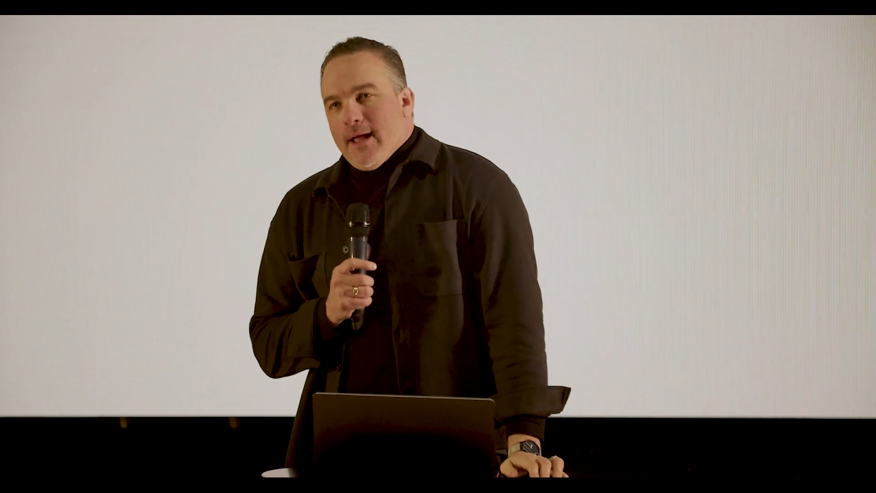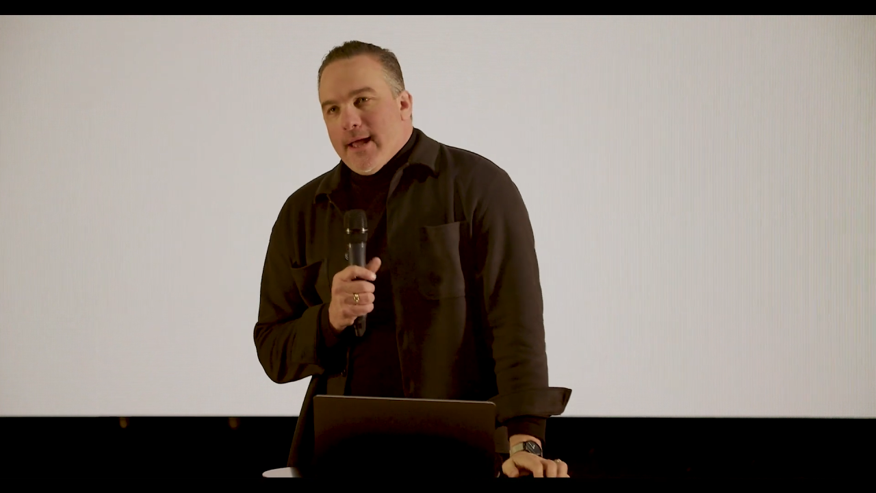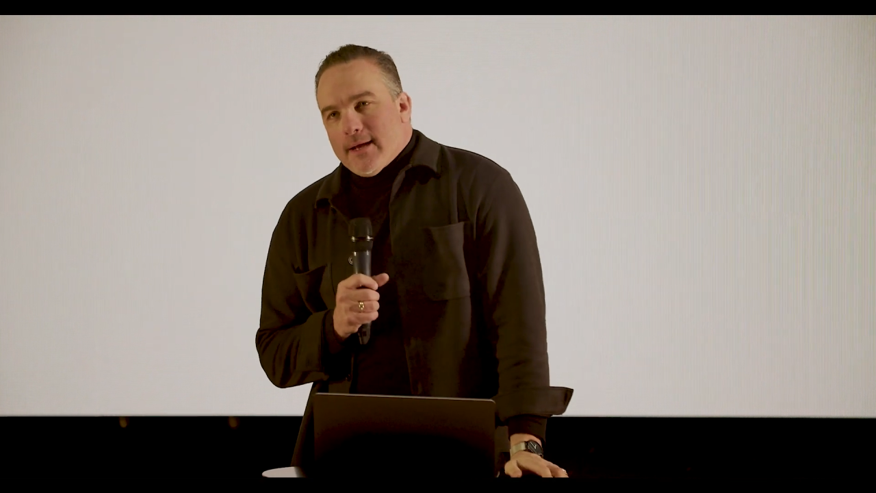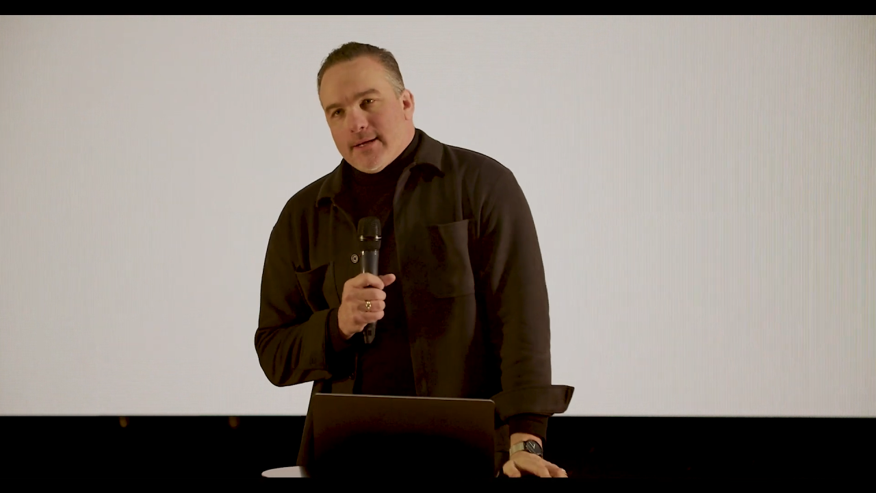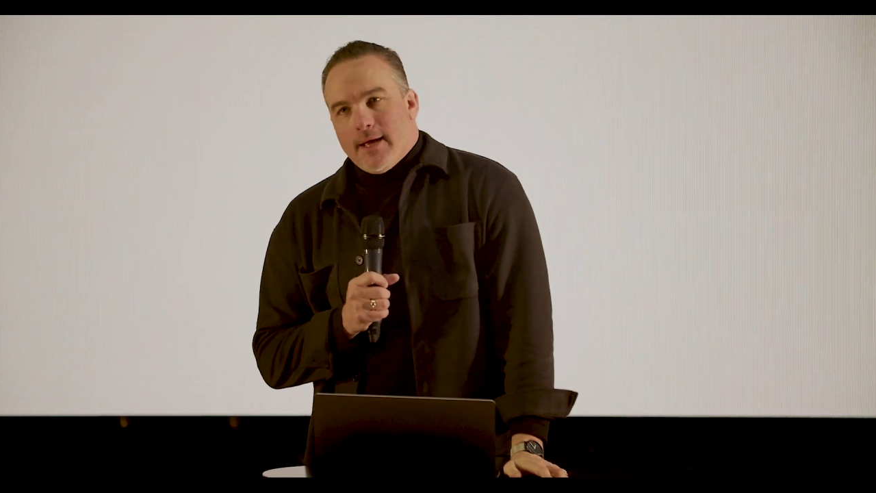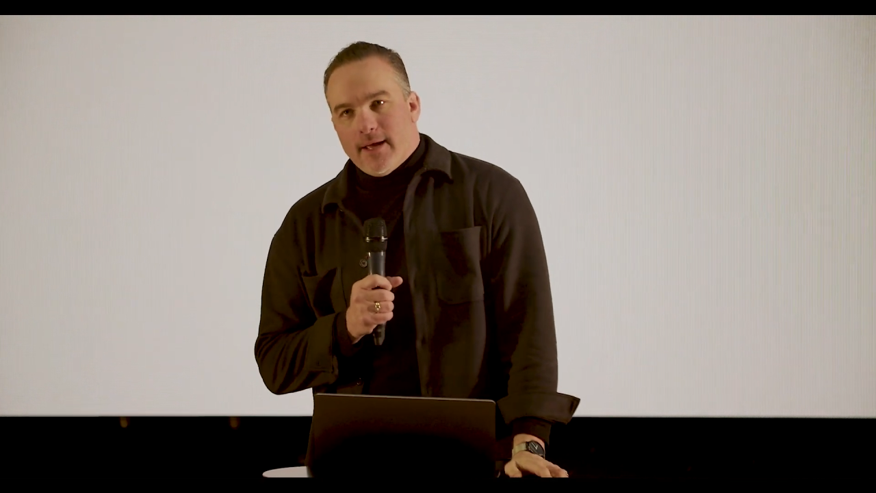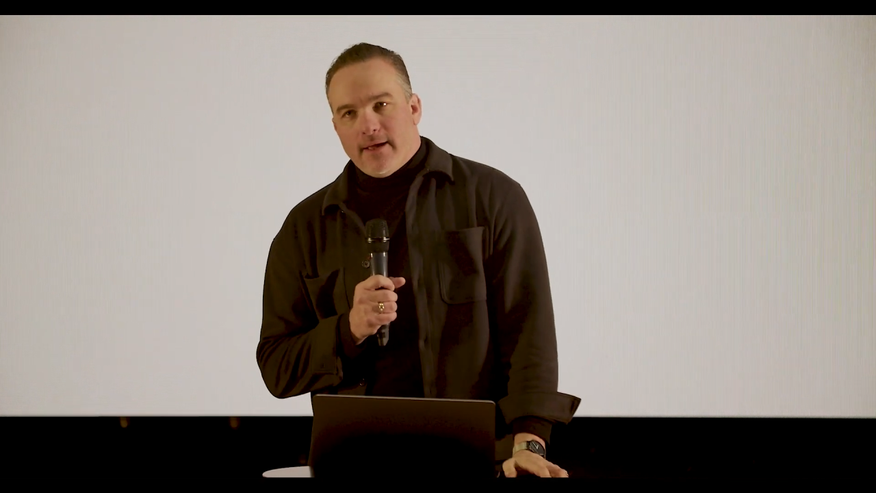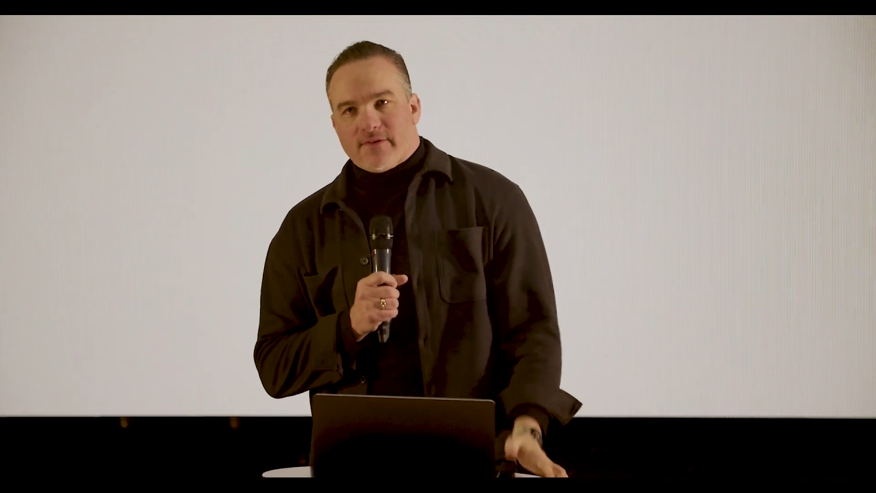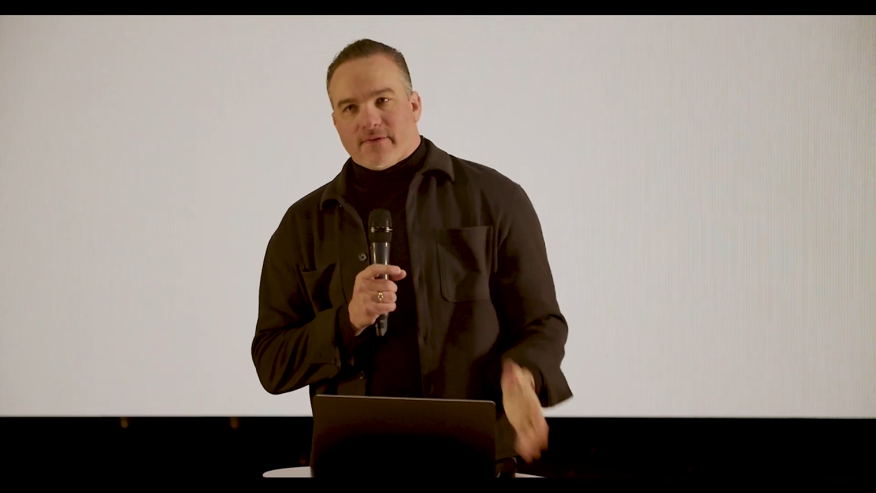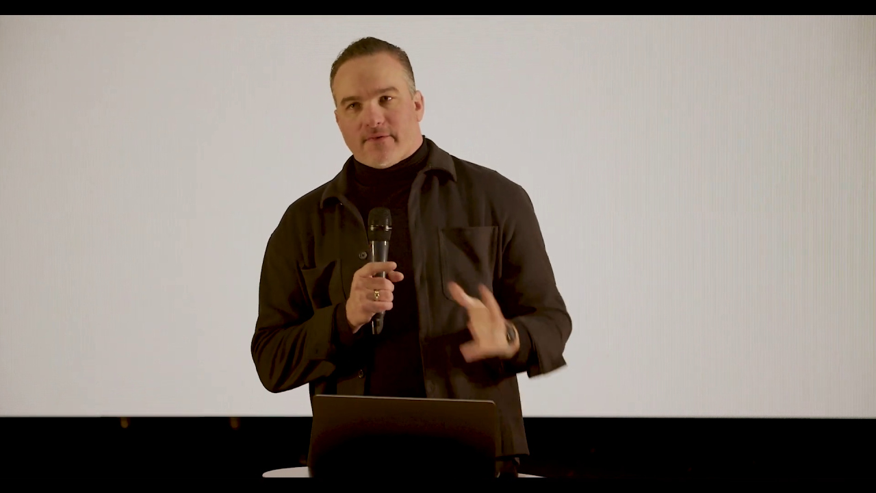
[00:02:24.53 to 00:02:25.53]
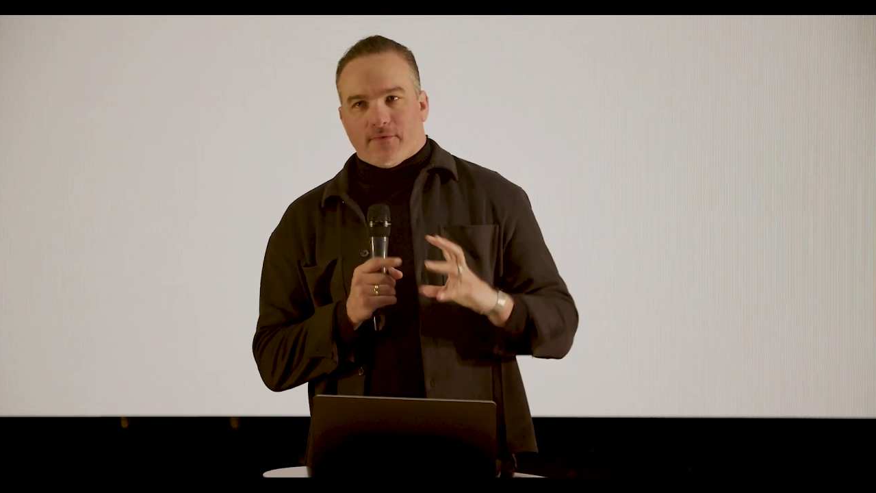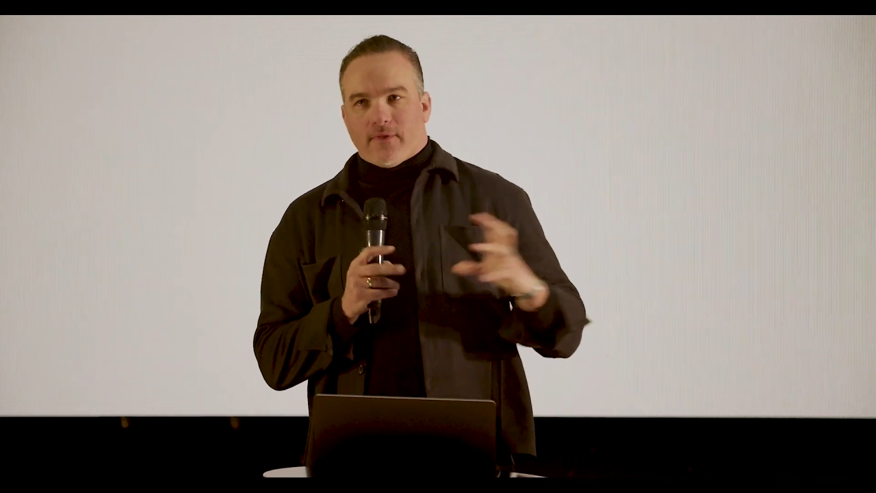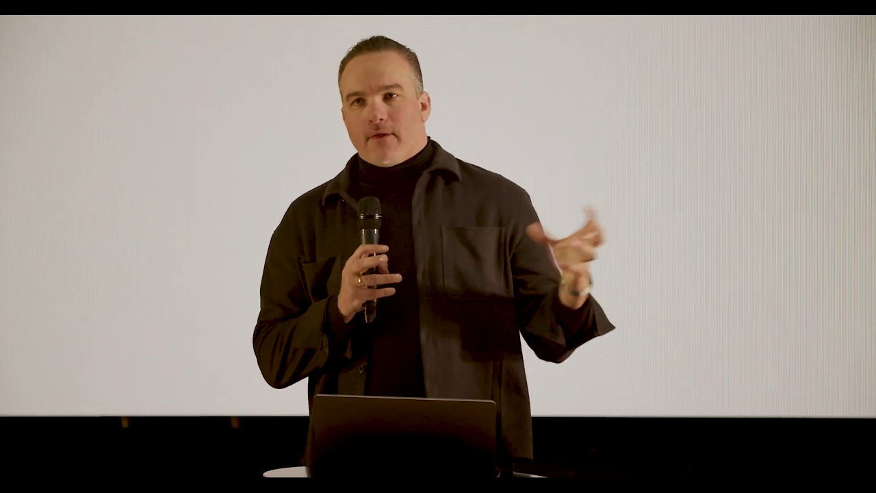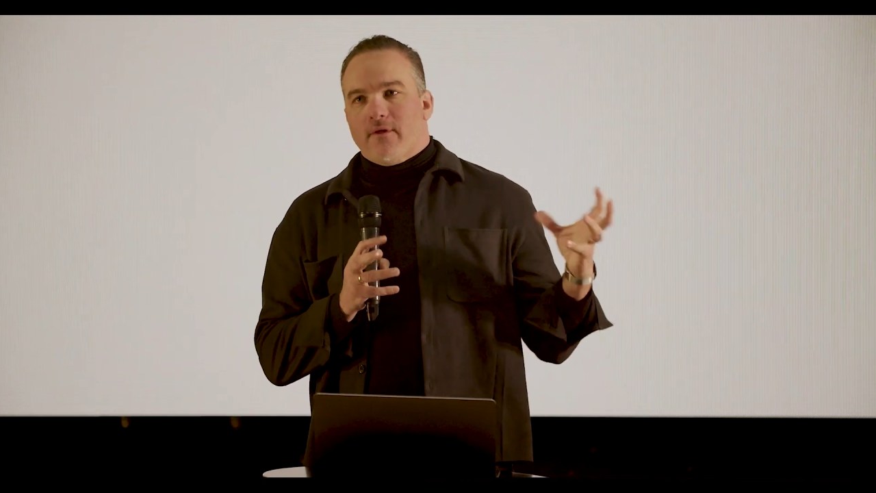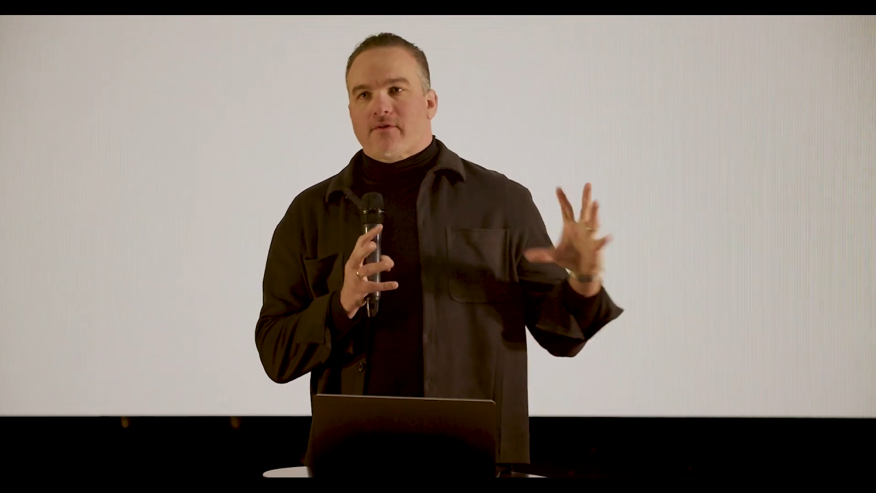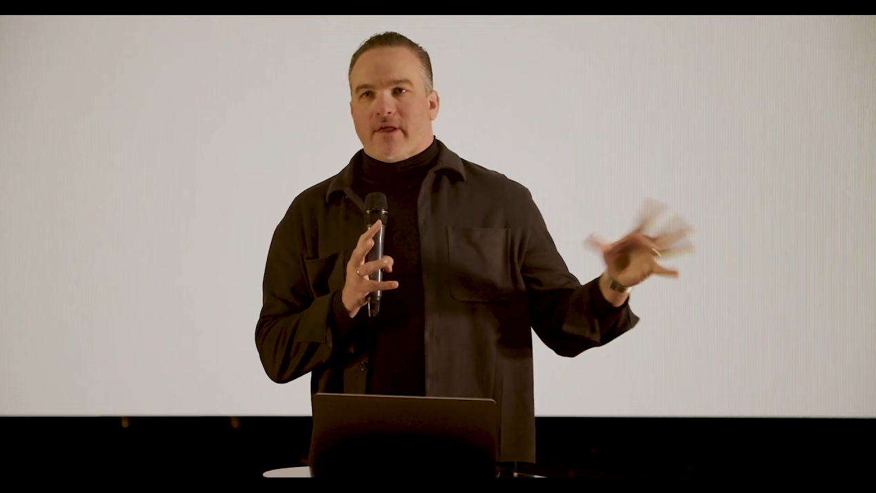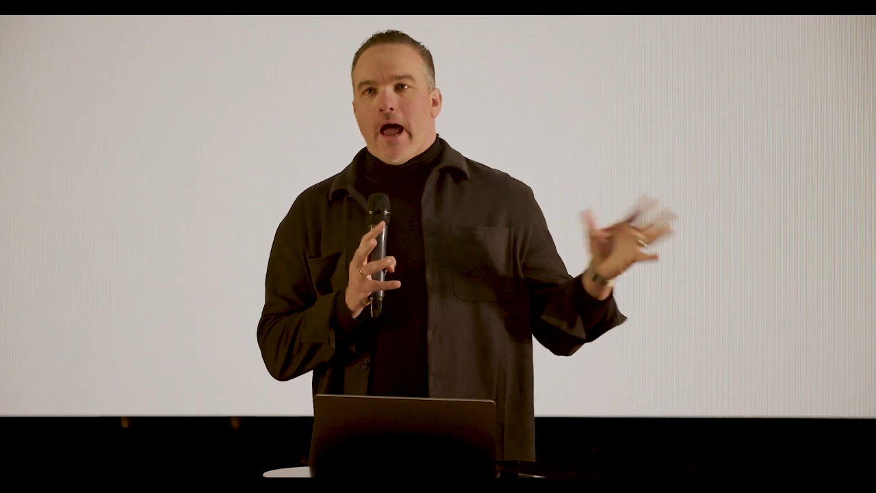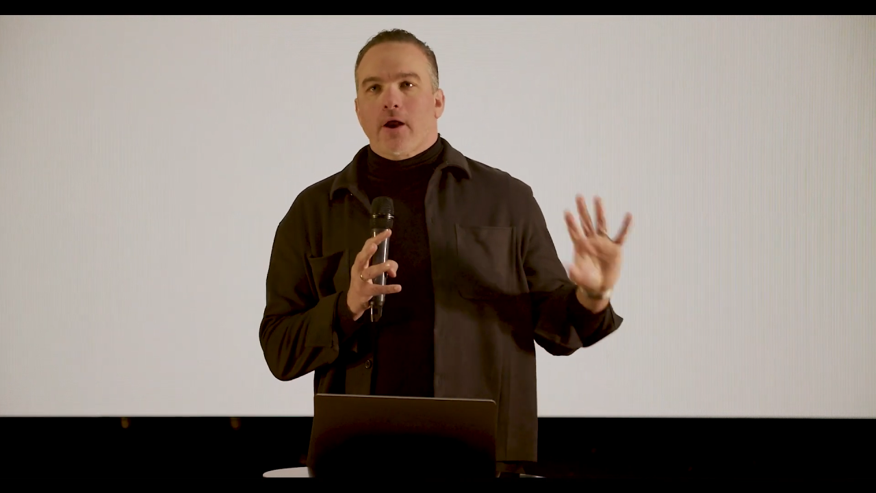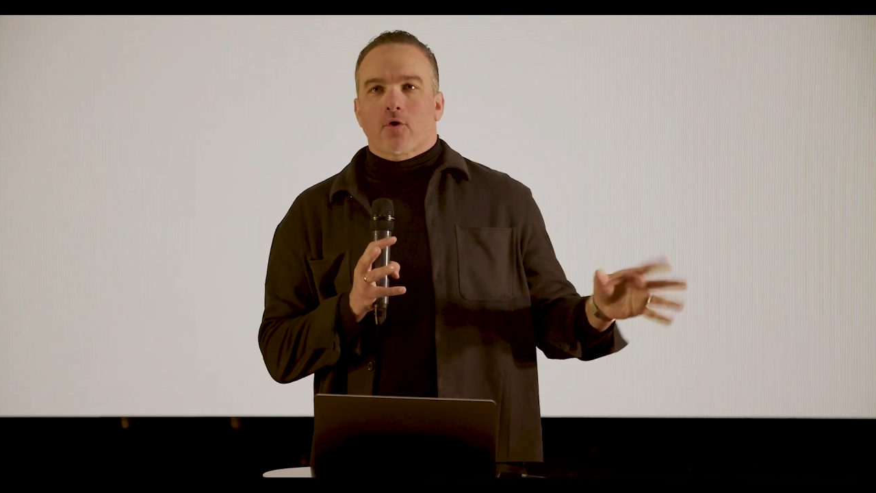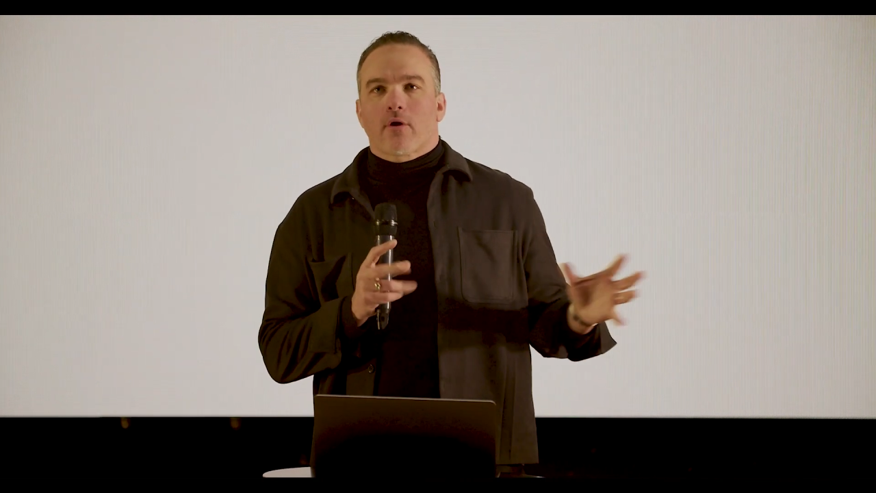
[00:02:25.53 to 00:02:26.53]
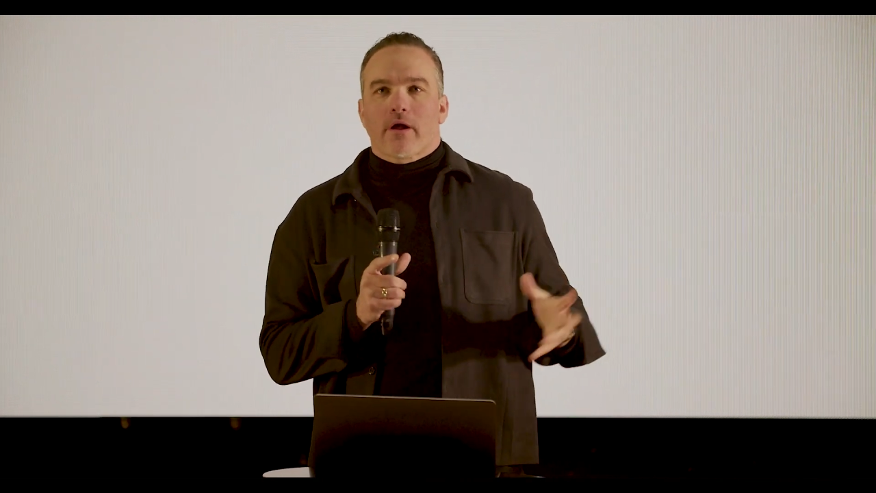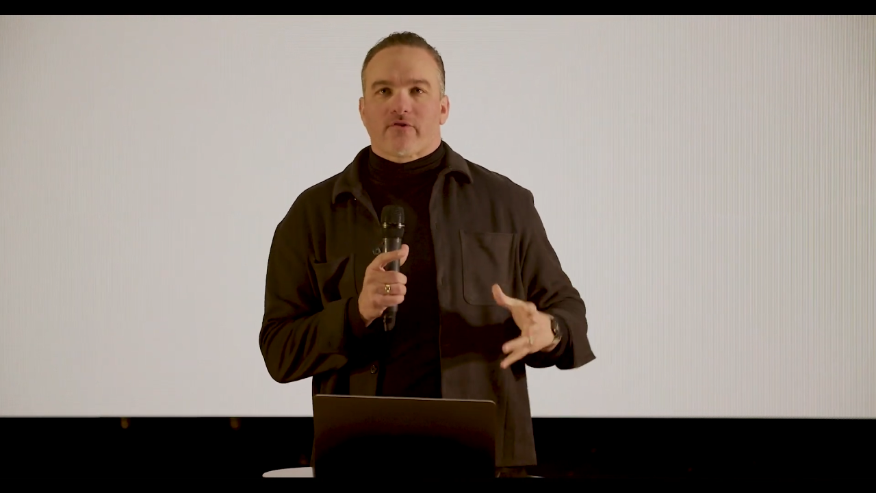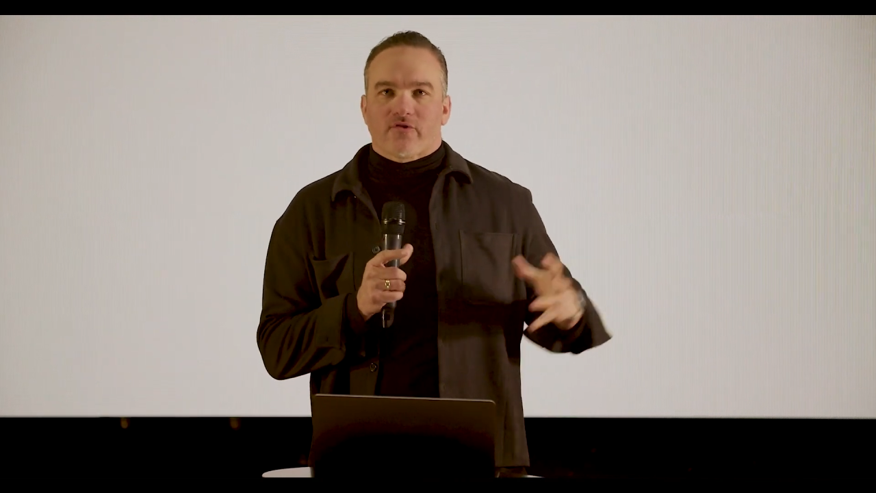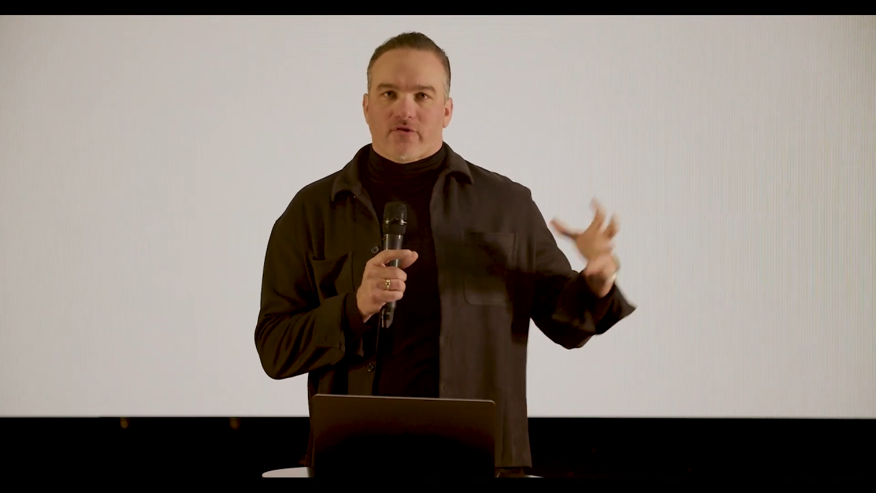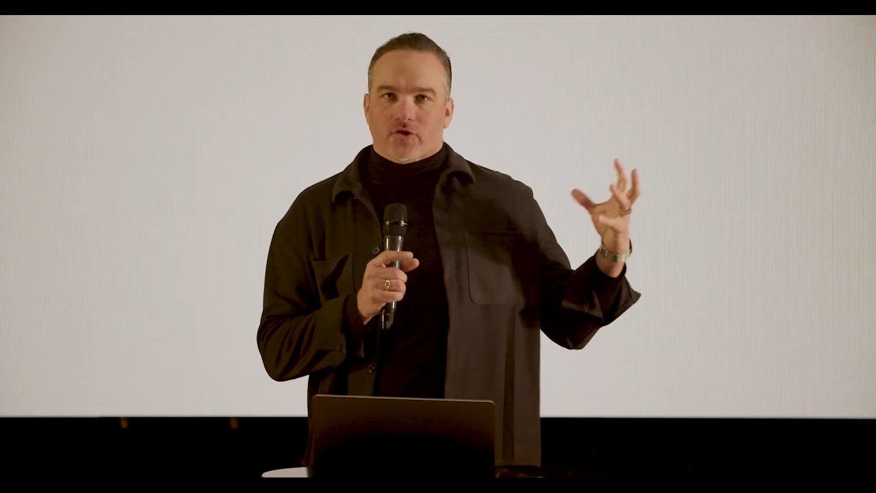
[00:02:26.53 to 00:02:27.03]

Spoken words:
And it's categorized